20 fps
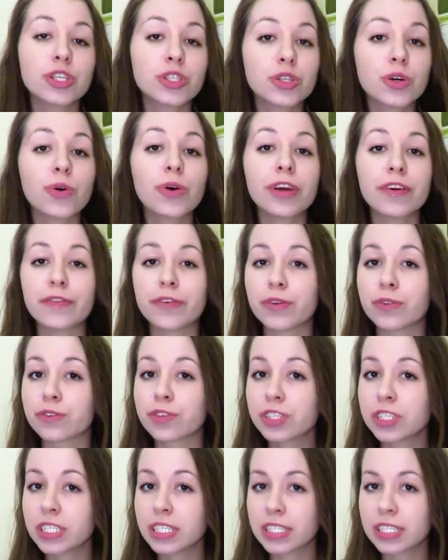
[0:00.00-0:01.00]
So if you
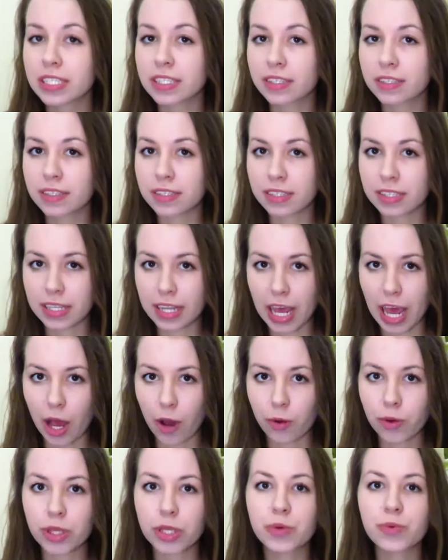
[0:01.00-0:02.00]
learn these skills
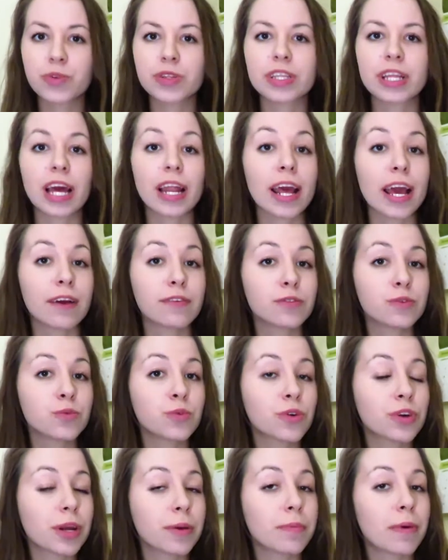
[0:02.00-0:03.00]
now, you will not have to
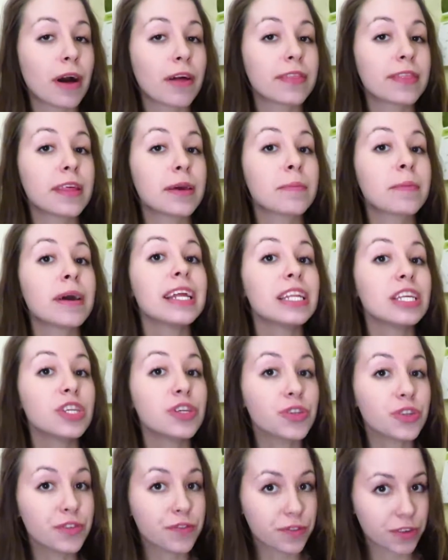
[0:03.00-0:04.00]
worry about them in the
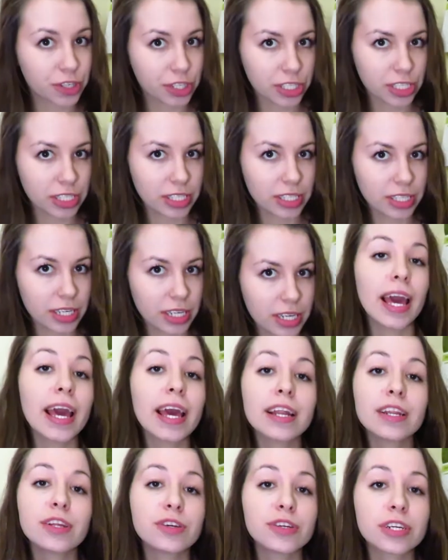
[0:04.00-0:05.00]
university.
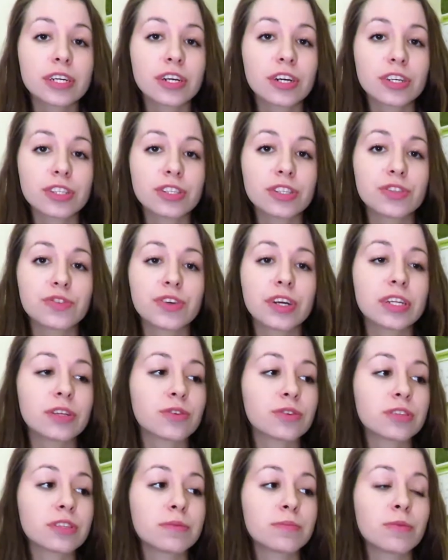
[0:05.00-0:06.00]
And you can concentrate
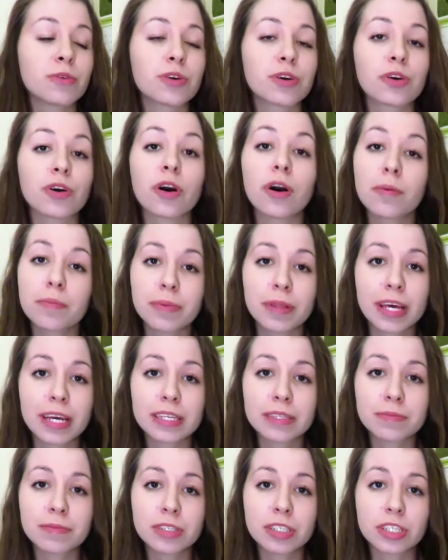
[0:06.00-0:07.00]
on the more
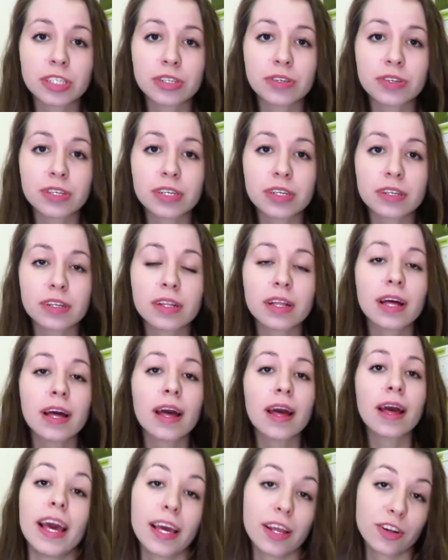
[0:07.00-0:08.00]
complex material
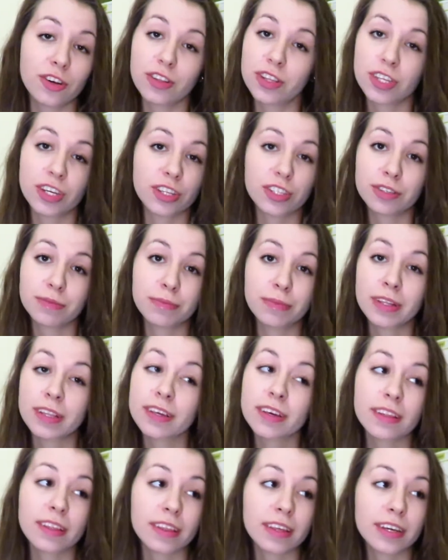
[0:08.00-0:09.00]
and on the other
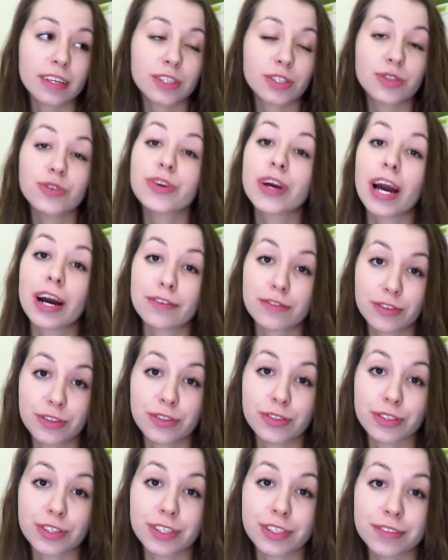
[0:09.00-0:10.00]
million things you have to
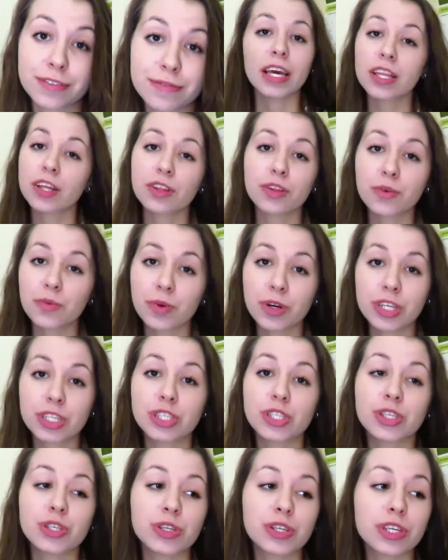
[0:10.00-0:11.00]
learn. In other
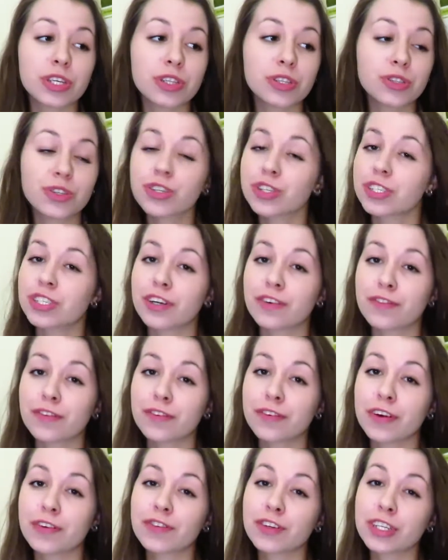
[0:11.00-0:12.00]
words, you can do yourself a
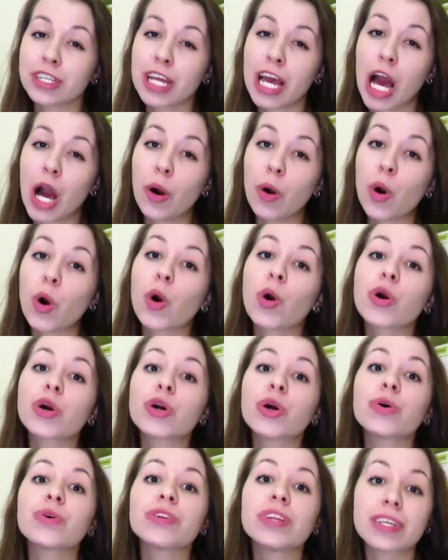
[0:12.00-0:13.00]
favor now or
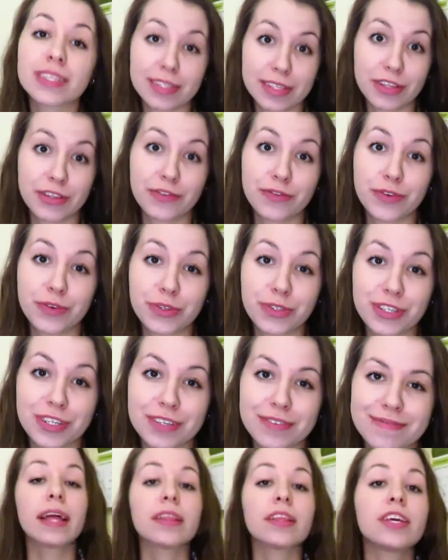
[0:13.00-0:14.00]
go nuts in the future.
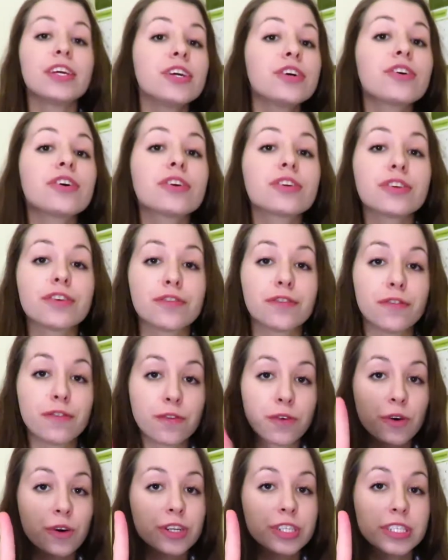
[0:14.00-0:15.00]
And here are the
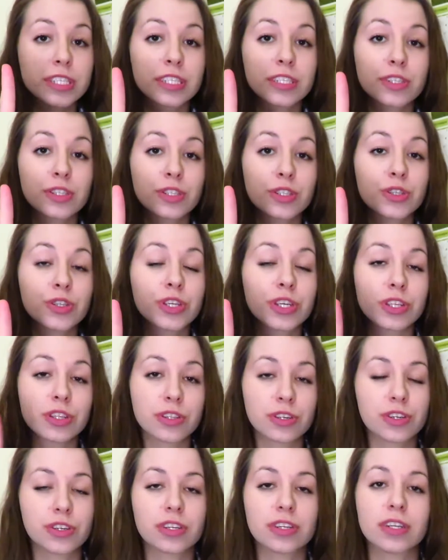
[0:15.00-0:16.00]
four skills you can
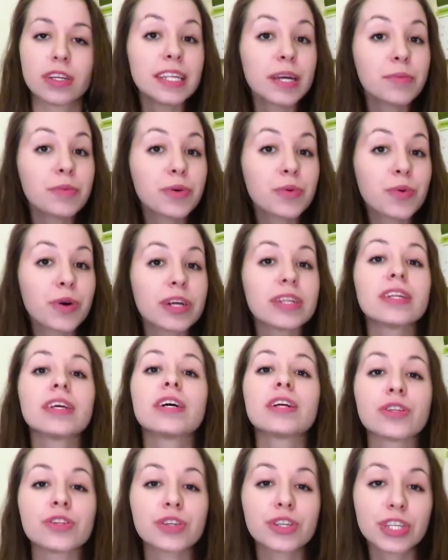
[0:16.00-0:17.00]
learn. Number one,
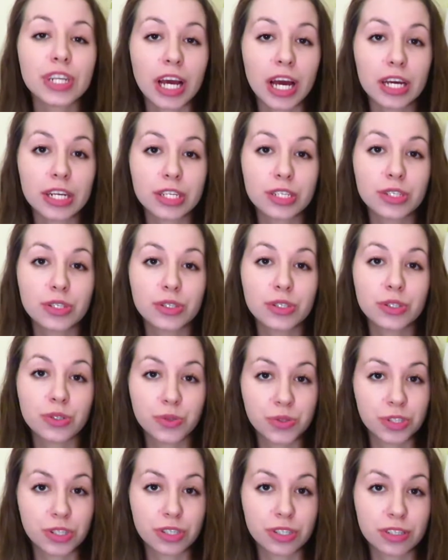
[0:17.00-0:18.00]
learn how to do
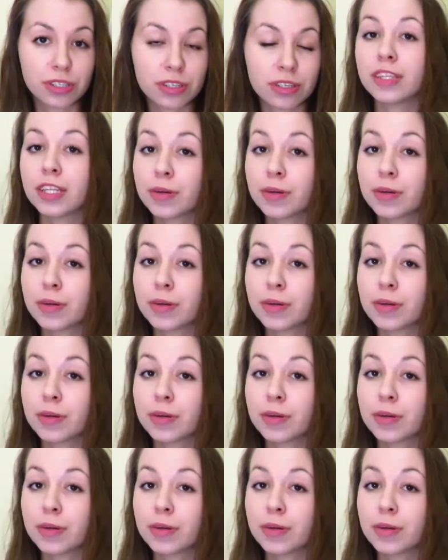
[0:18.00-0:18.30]
sutures.